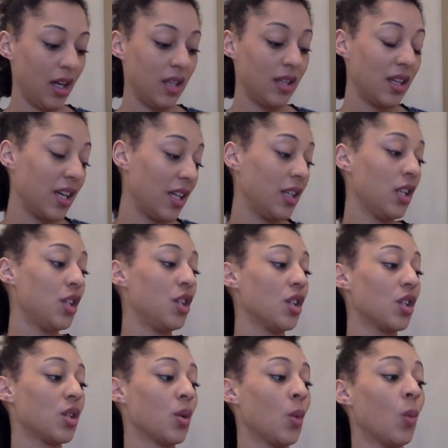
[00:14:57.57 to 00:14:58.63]
And then
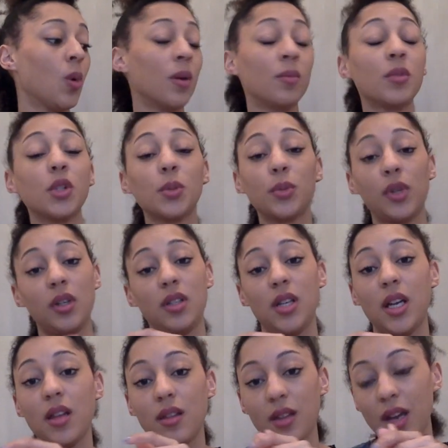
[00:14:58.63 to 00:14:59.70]
just one more
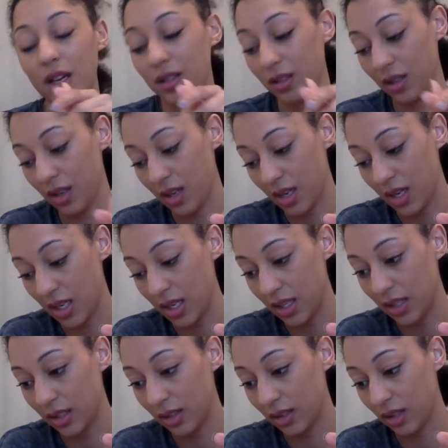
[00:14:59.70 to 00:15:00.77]
project that
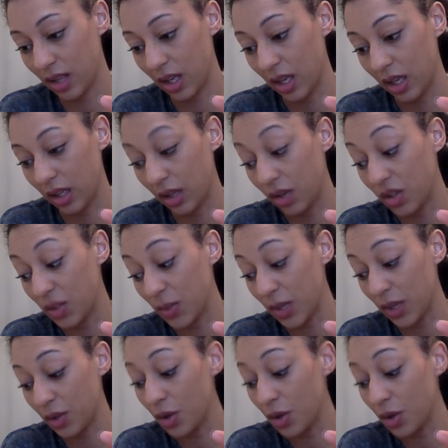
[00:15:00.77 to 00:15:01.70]
is going to be a